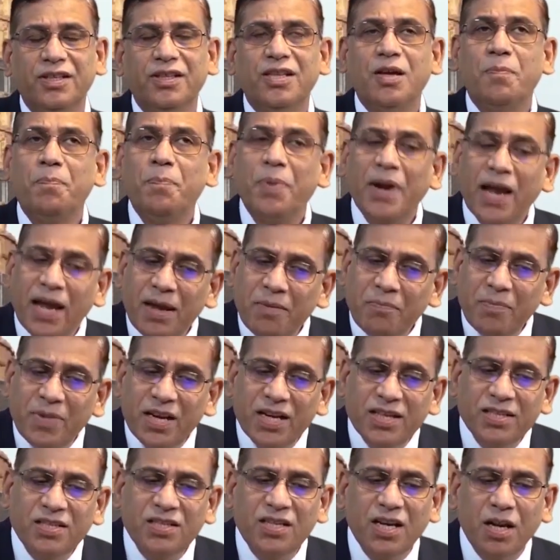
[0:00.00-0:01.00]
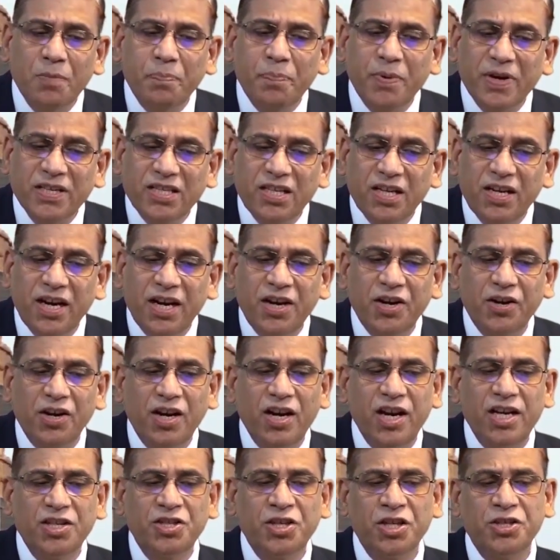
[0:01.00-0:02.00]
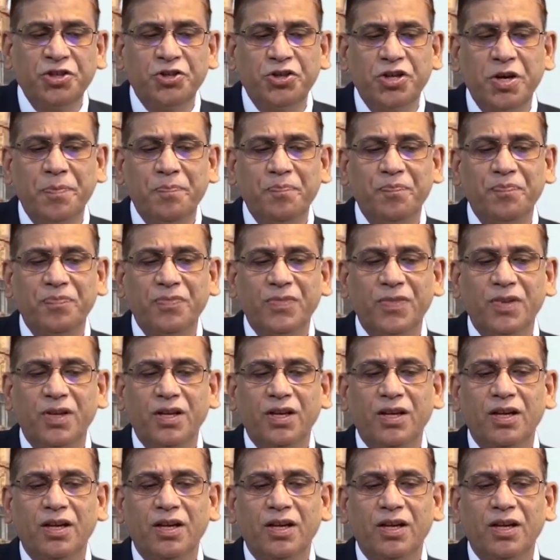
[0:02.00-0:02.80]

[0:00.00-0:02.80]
the prime minister president relationship,